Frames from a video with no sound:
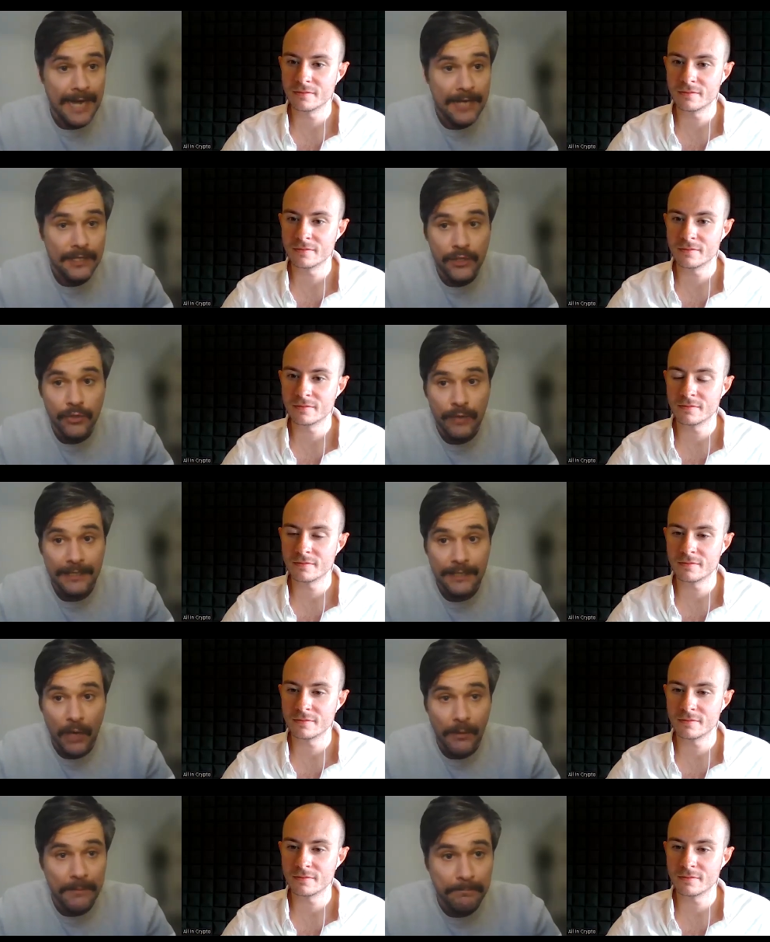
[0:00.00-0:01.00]
Speaker 1: actually directly
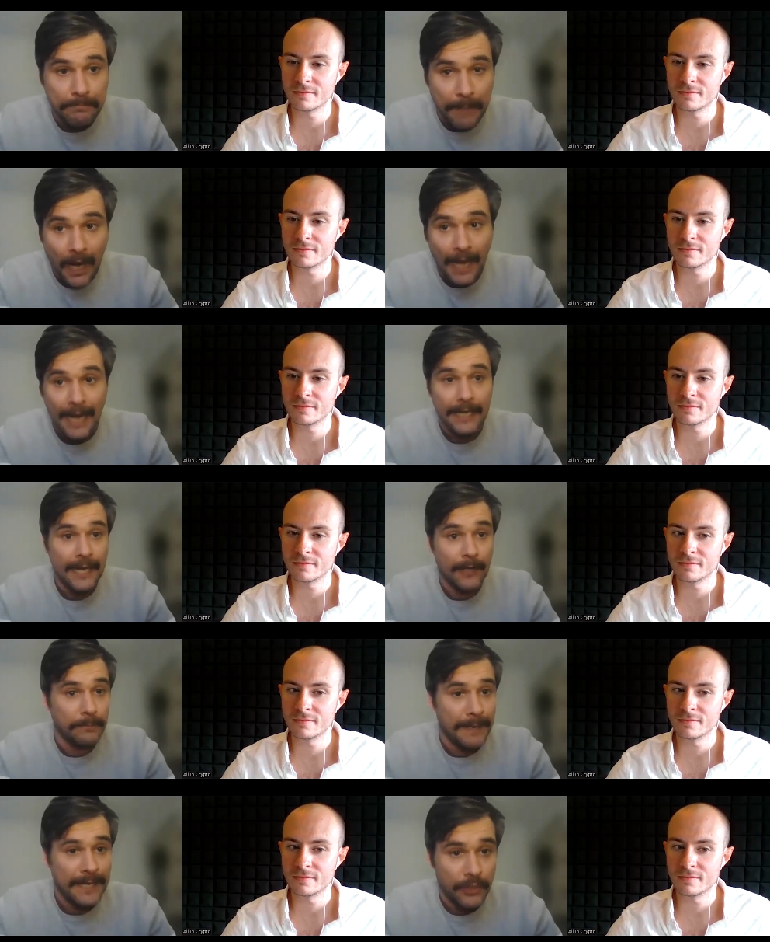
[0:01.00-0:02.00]
go and buy
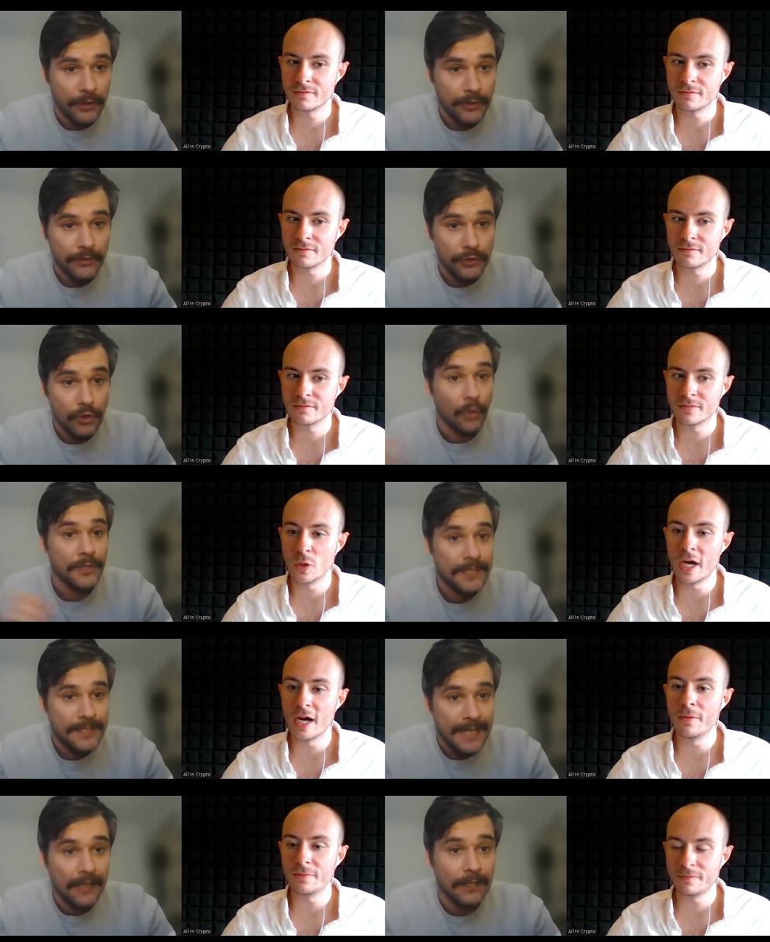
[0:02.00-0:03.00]
LP tokens or
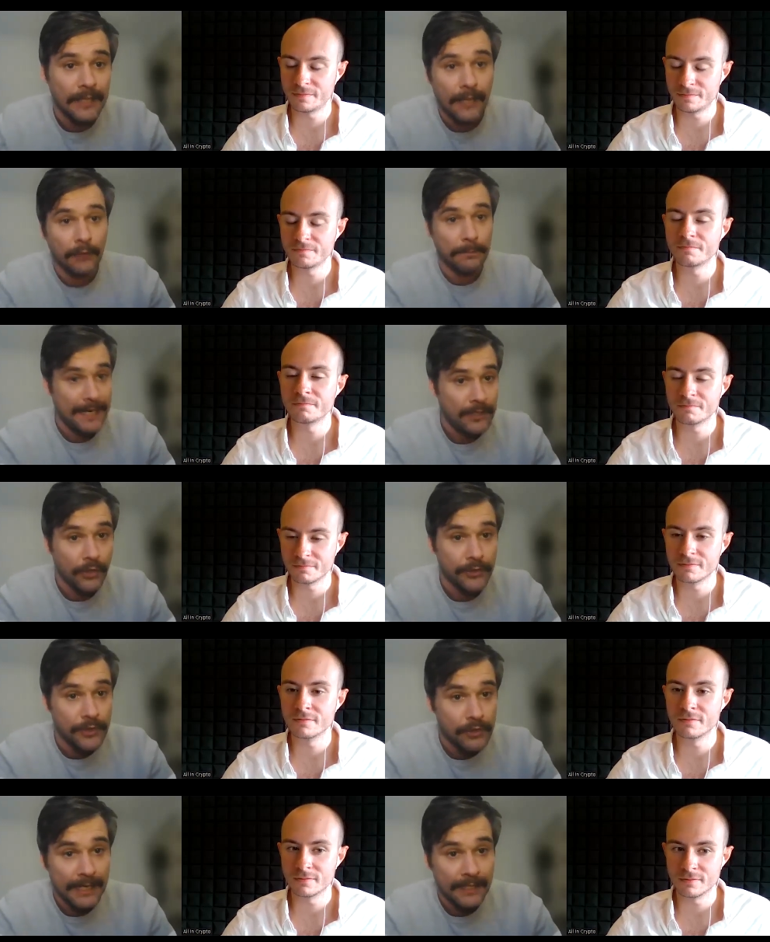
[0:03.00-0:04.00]
wow. sell LP
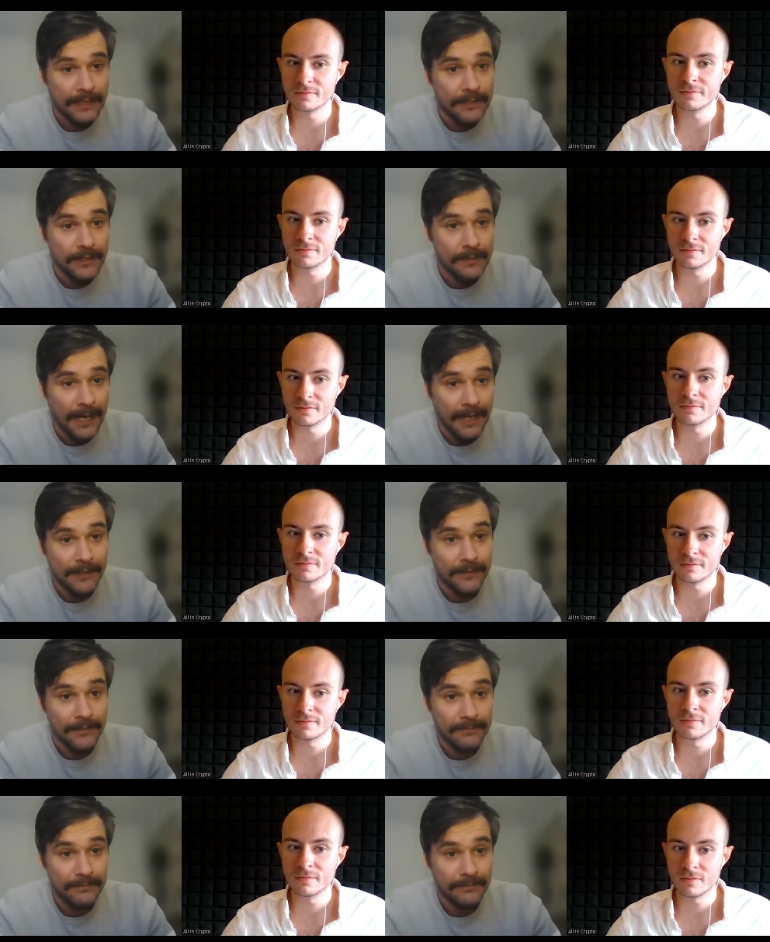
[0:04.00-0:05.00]
tokens directly into the market.
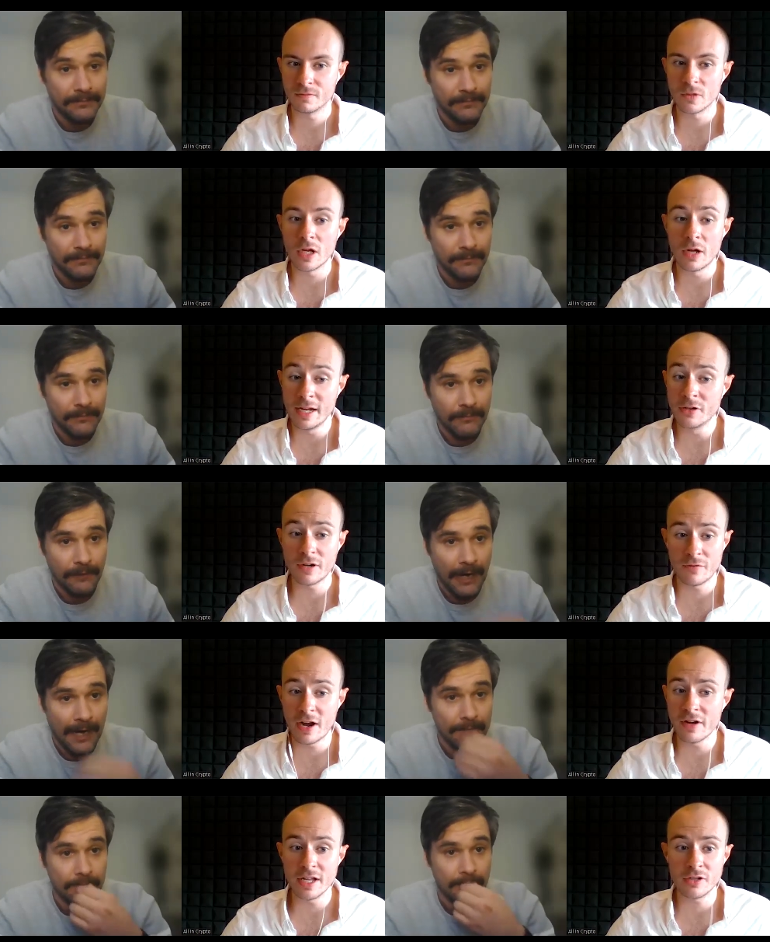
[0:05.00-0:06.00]

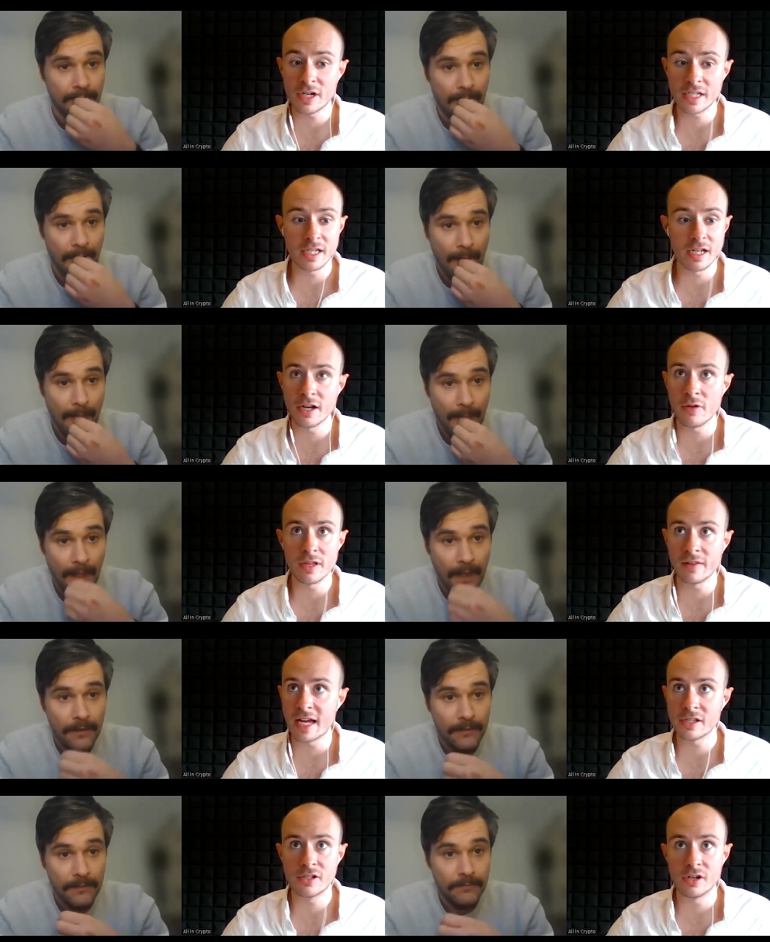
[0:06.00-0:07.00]
right? Very
Speaker 2: interesting. I don't
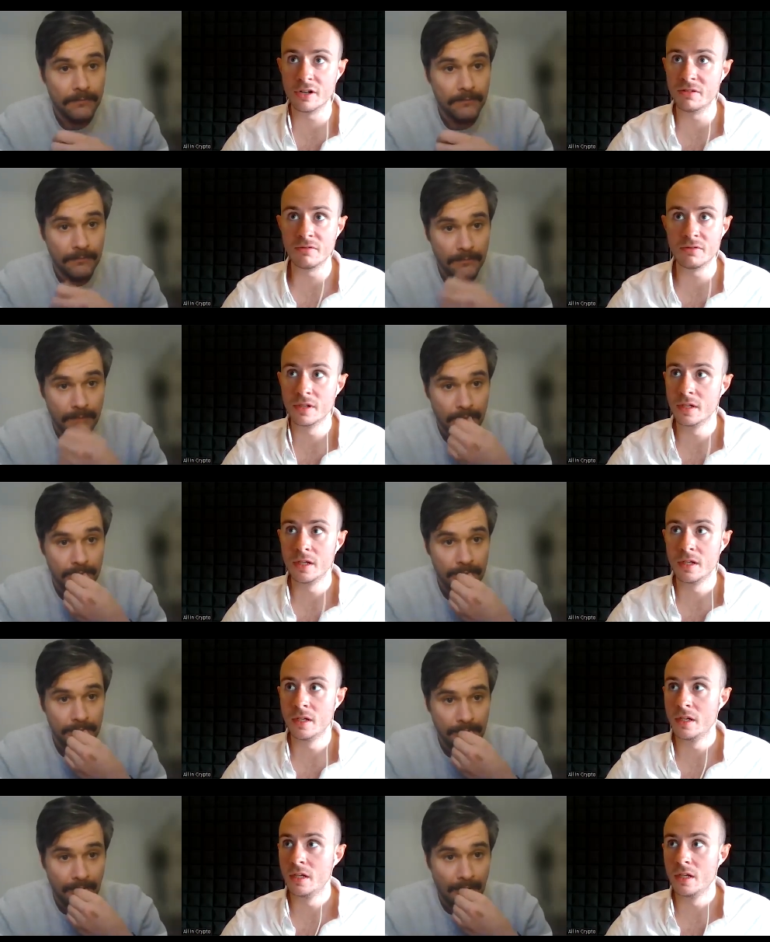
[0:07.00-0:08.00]
think that's done
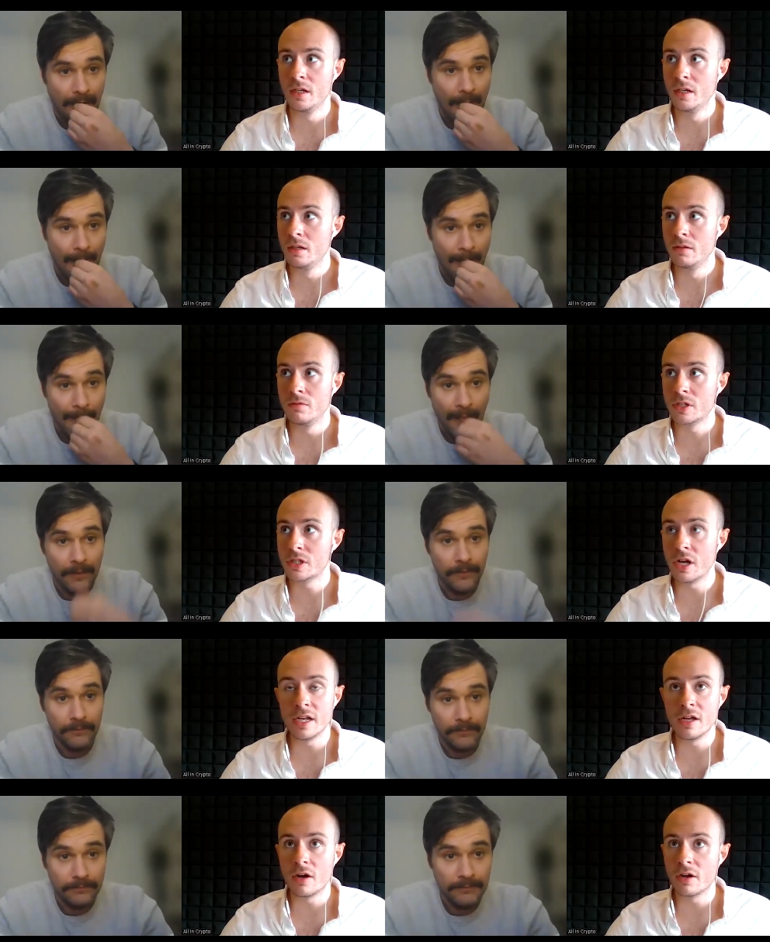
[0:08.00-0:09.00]

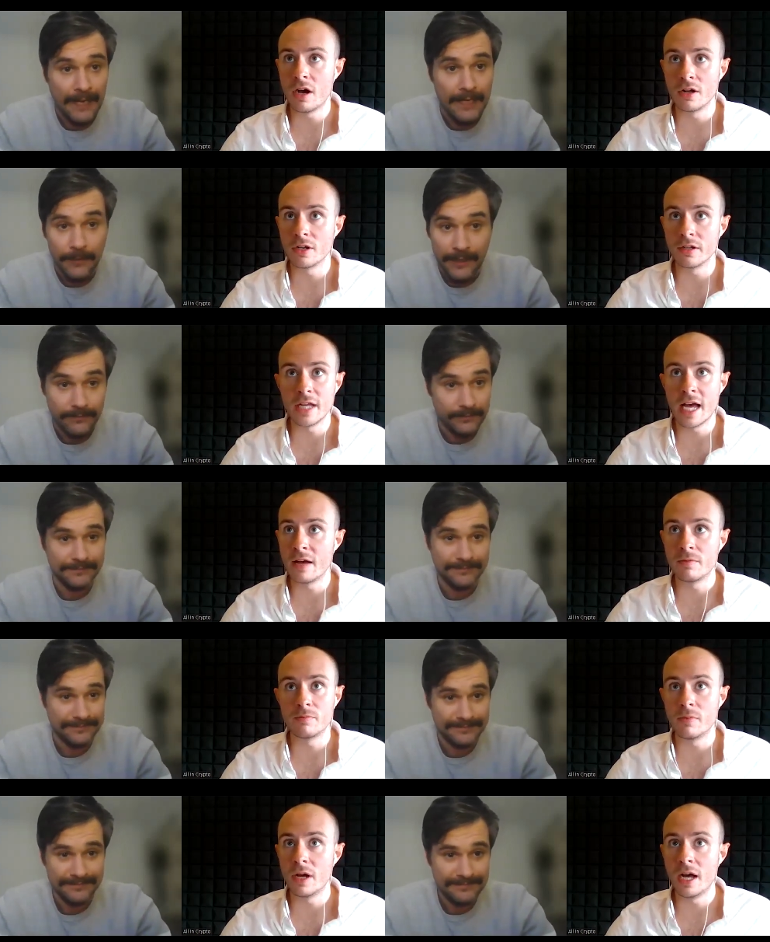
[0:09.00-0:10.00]
Certainly anyway. on Cardano. Uh,
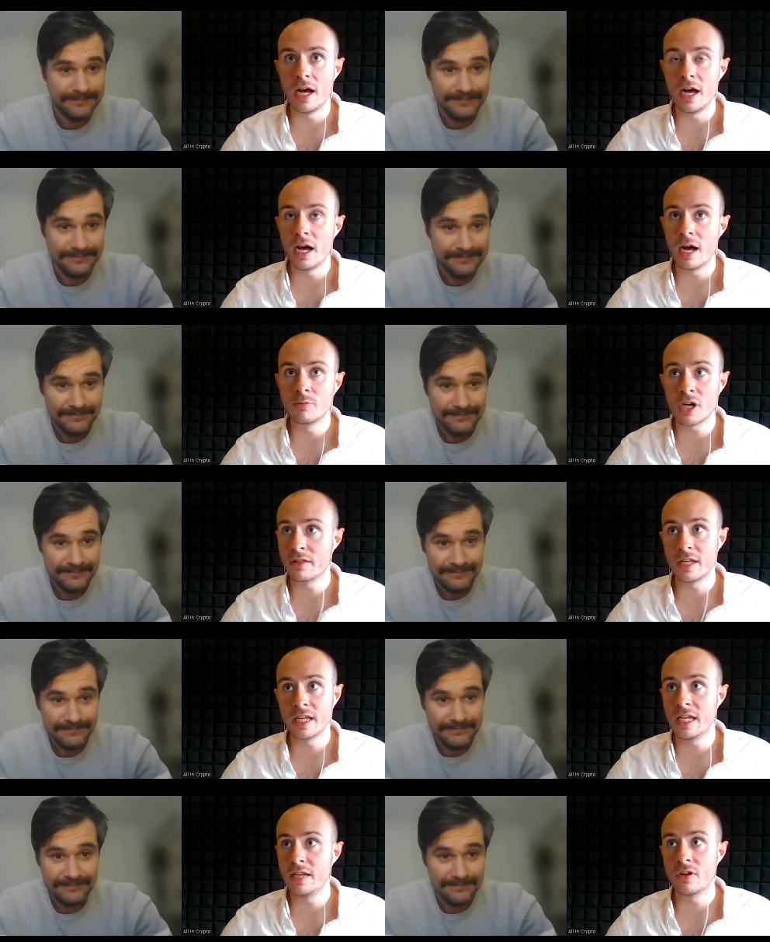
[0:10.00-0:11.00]
yeah, uh, I'm trying to
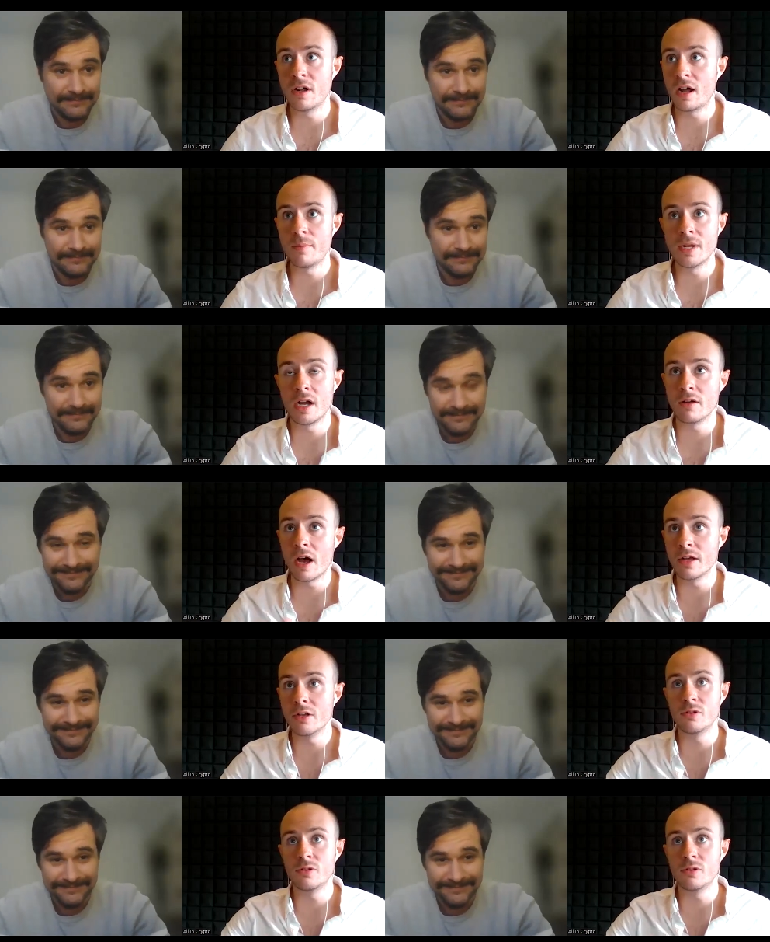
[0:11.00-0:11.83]
think. Even I mean, I, I